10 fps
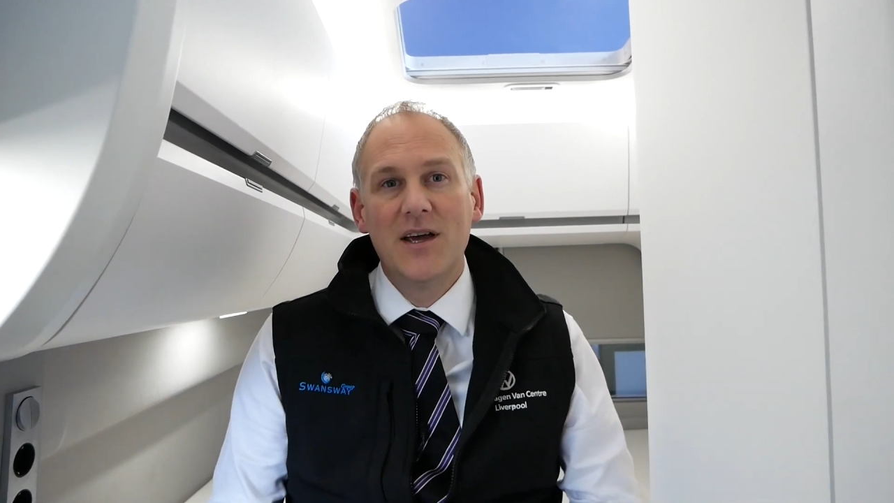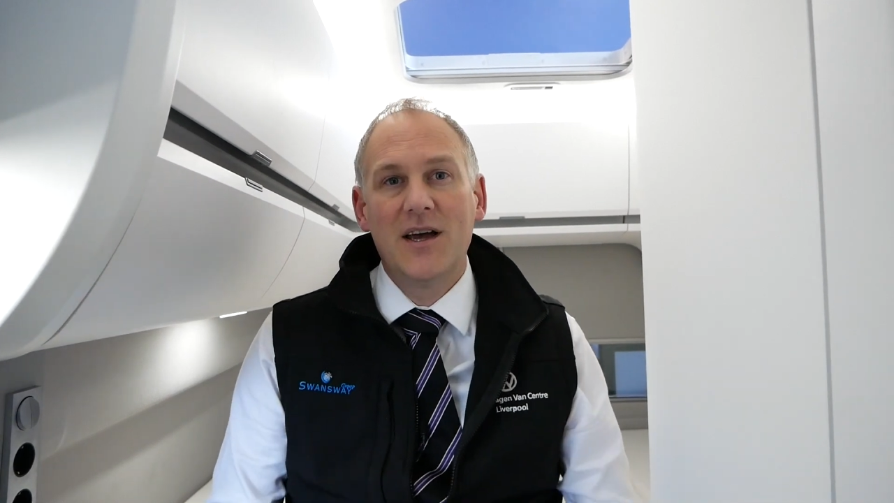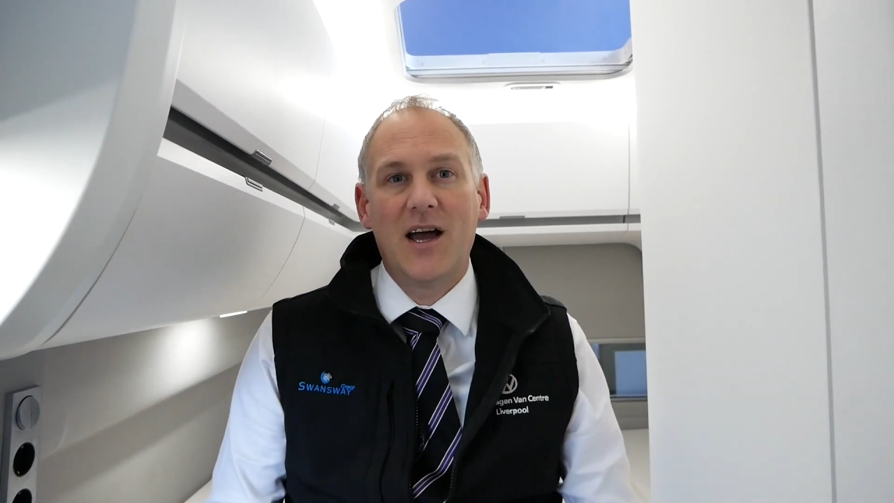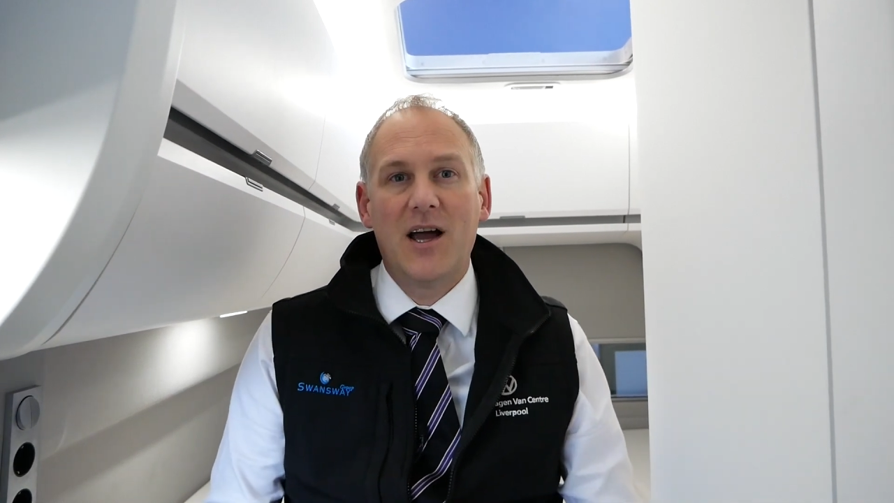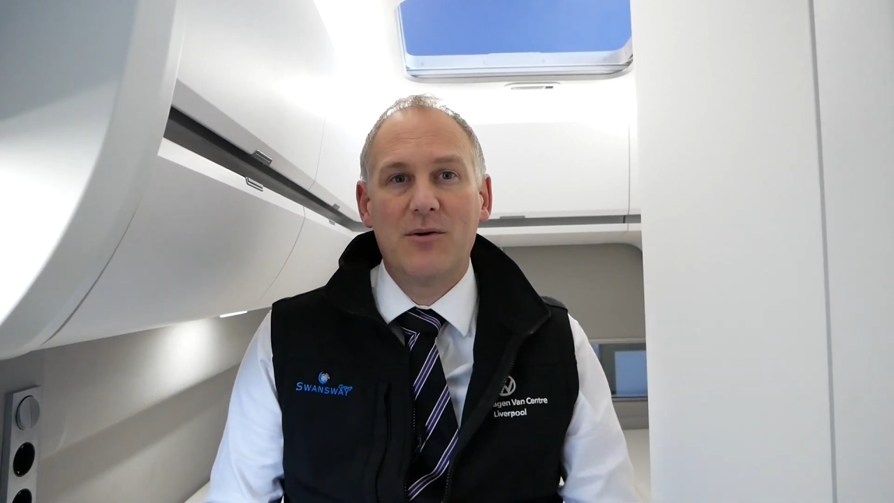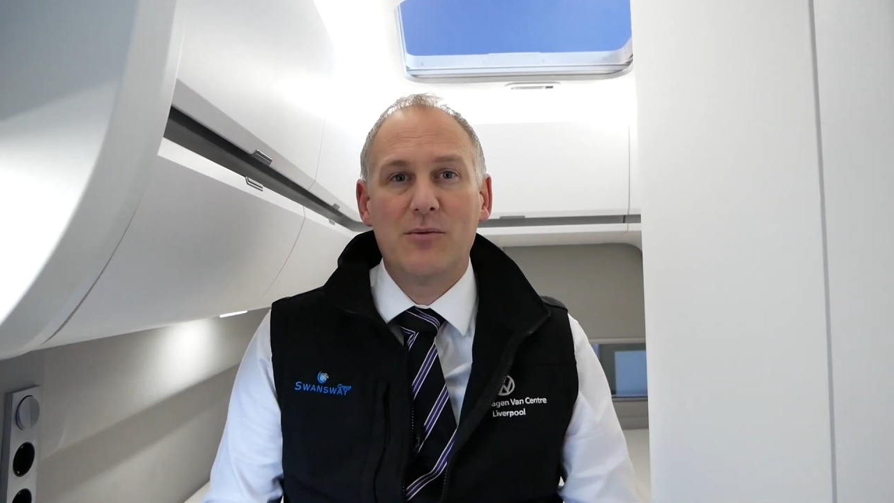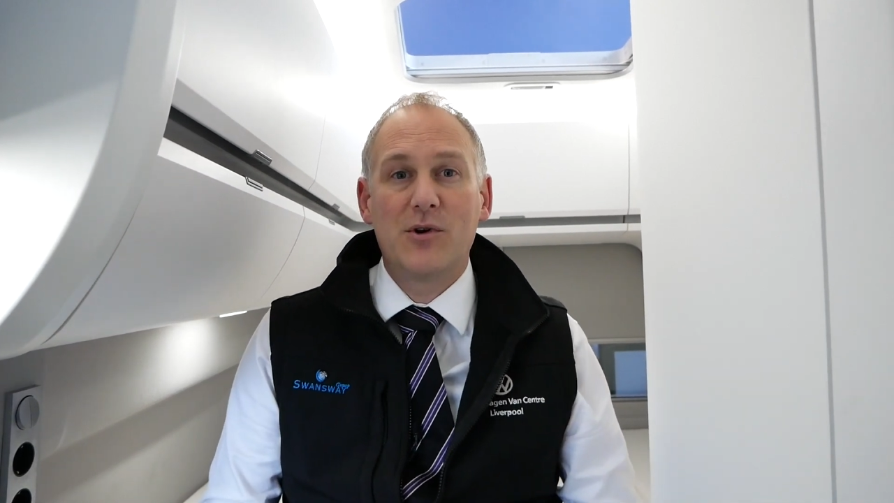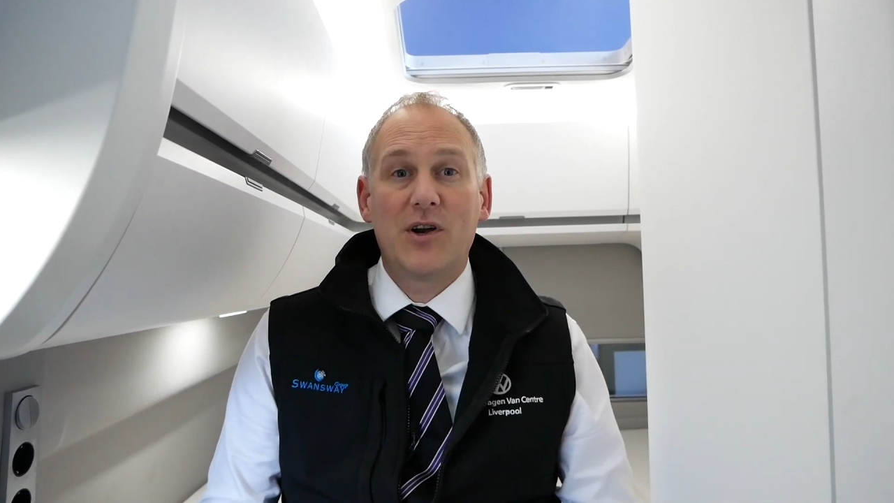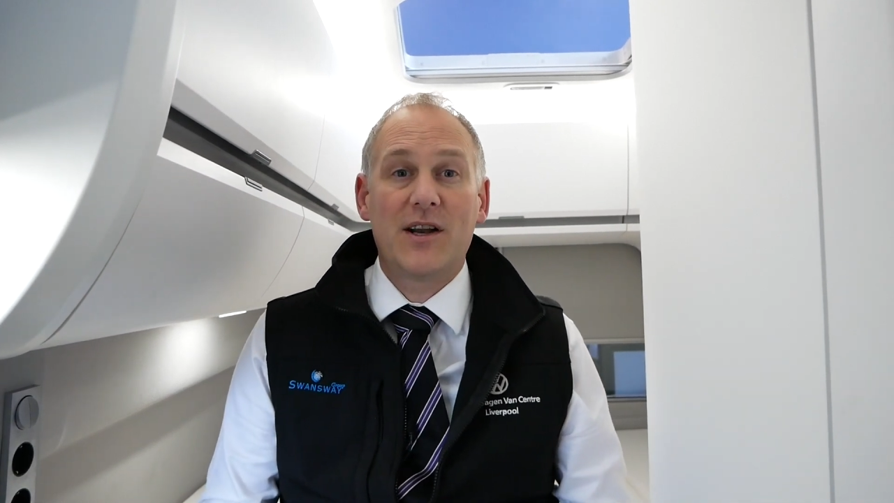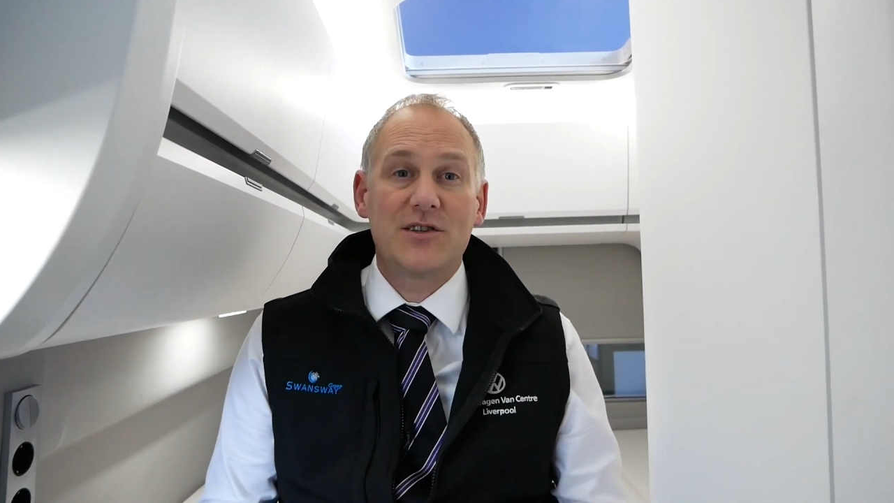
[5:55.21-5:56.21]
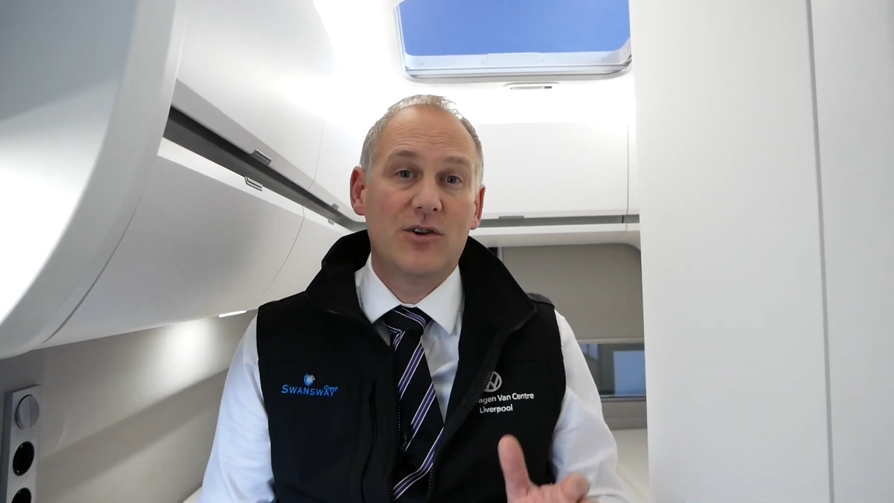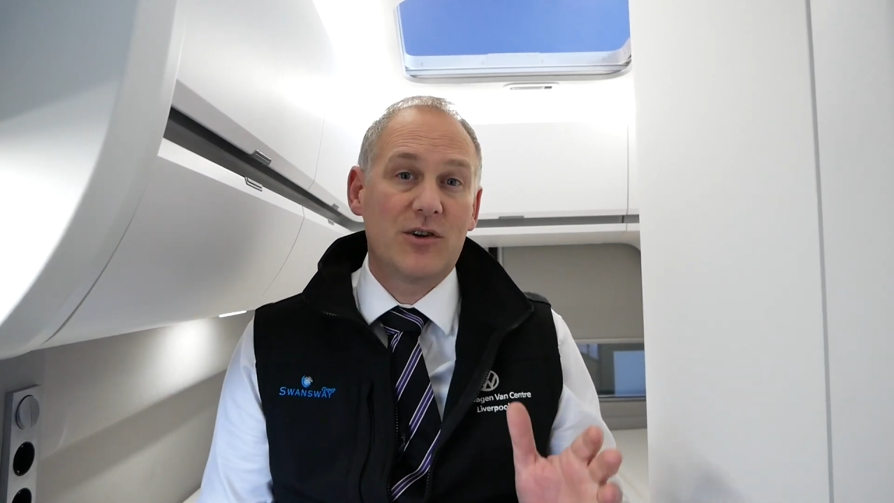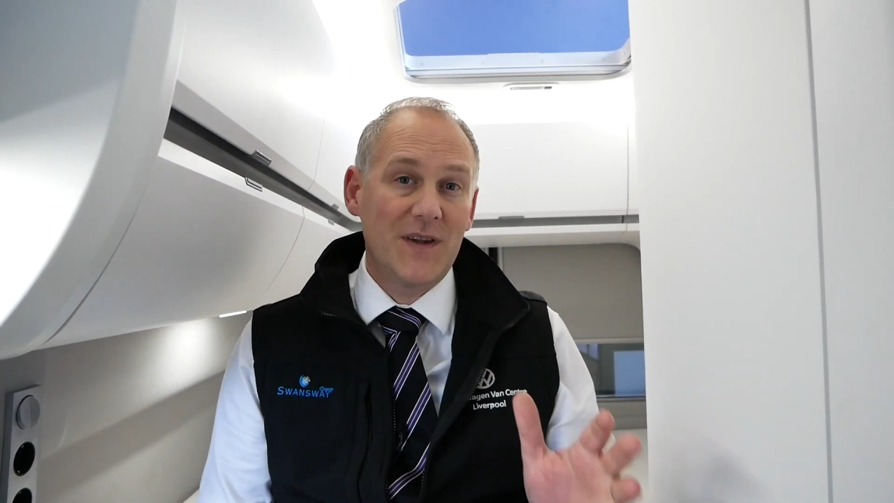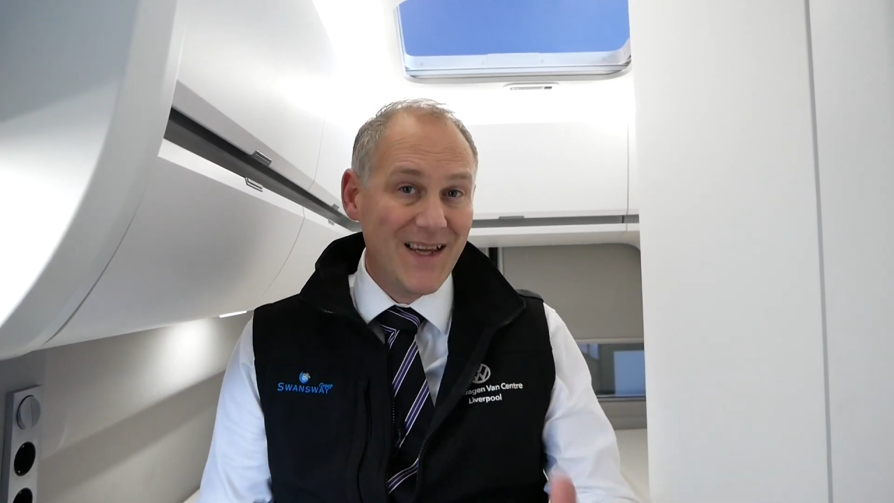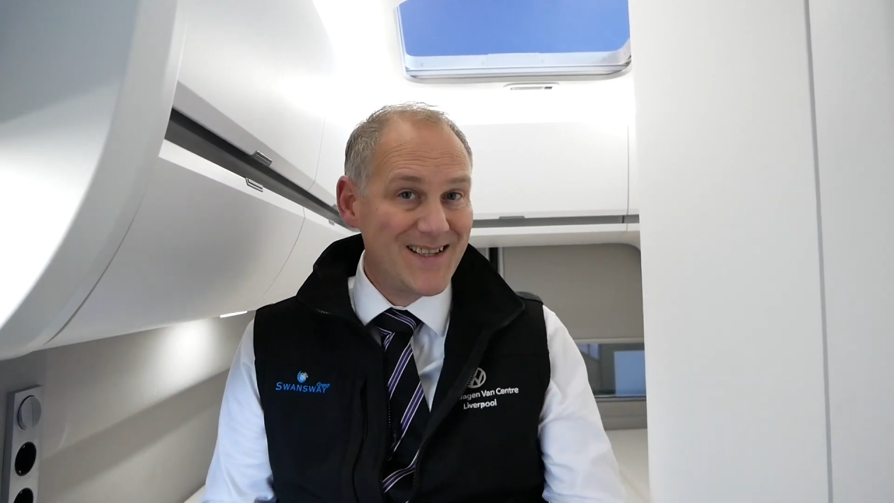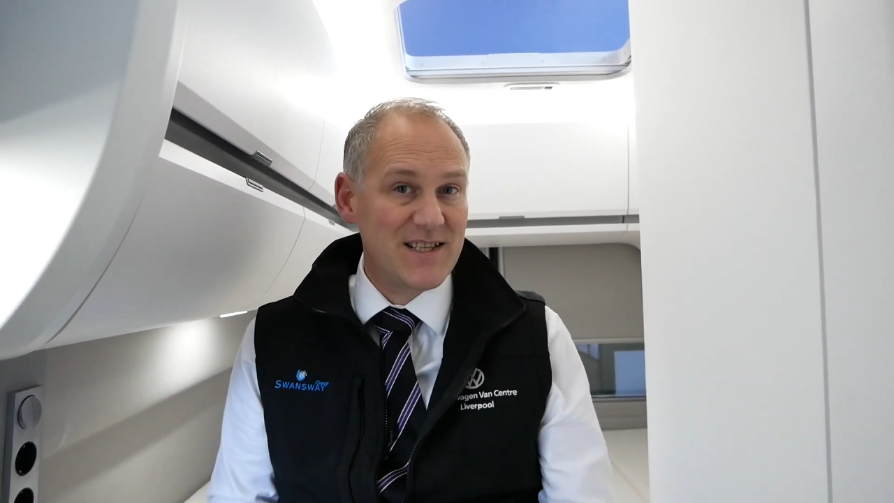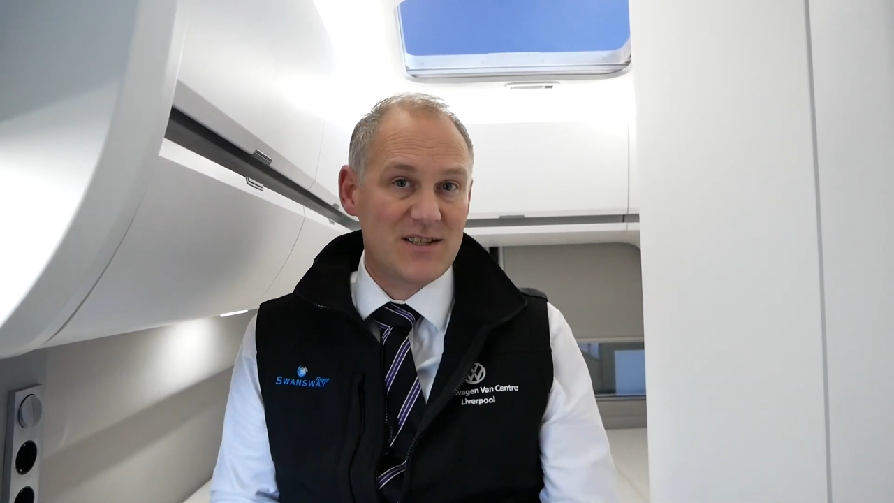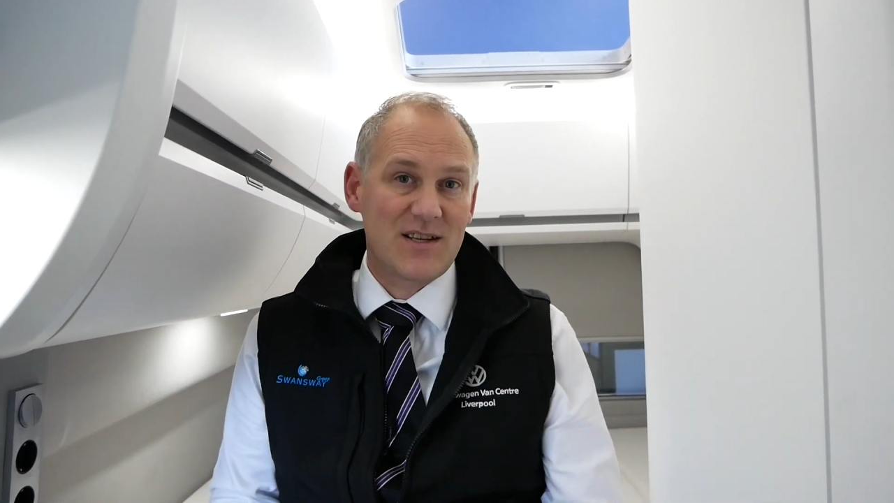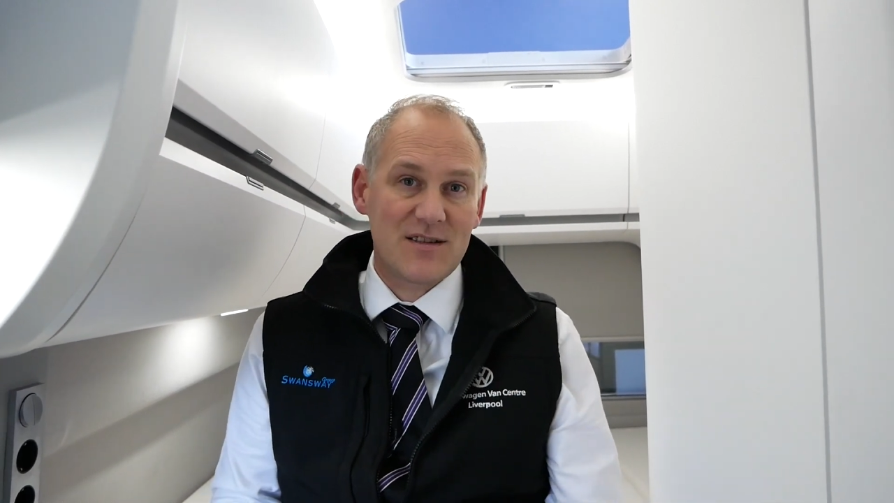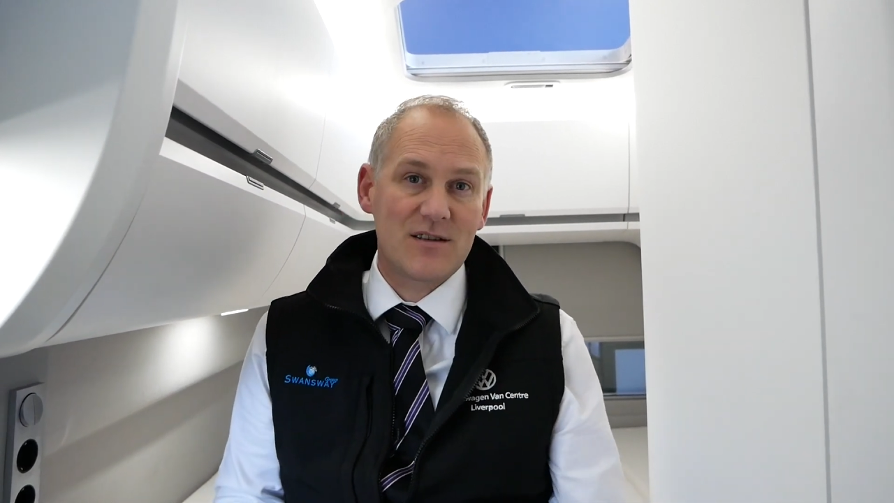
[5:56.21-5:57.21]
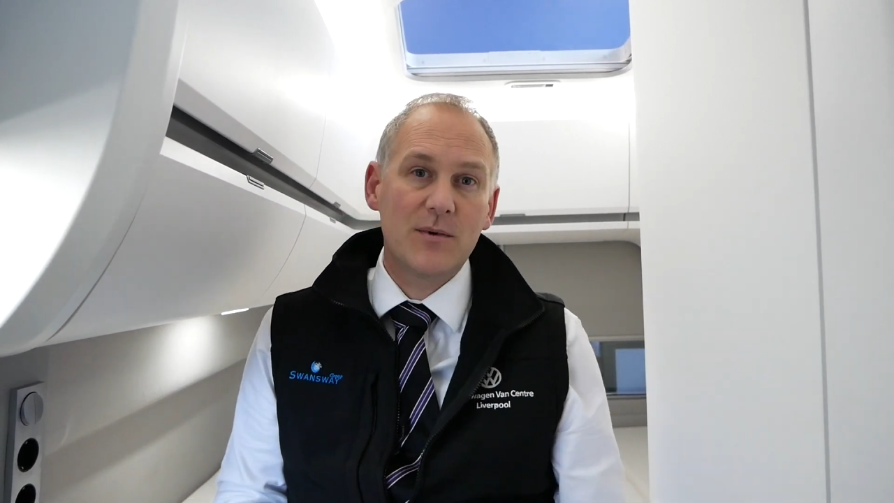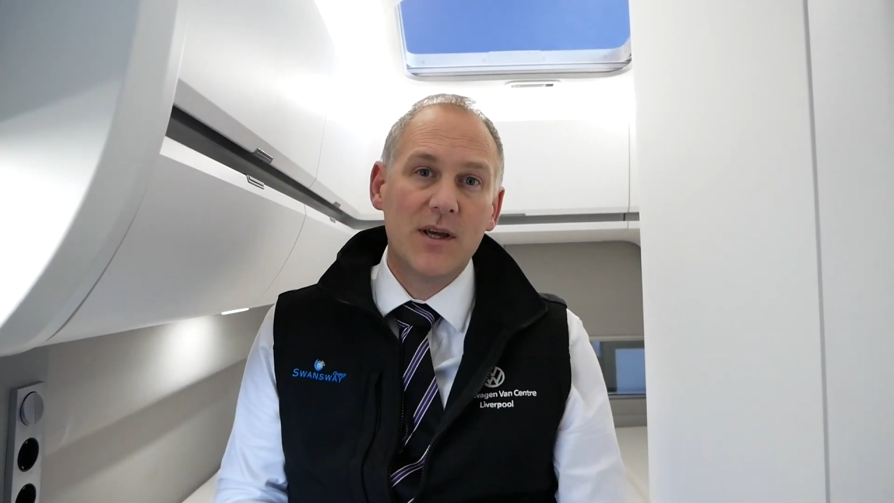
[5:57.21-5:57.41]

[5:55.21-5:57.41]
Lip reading: when we're going to actually look at the heating system,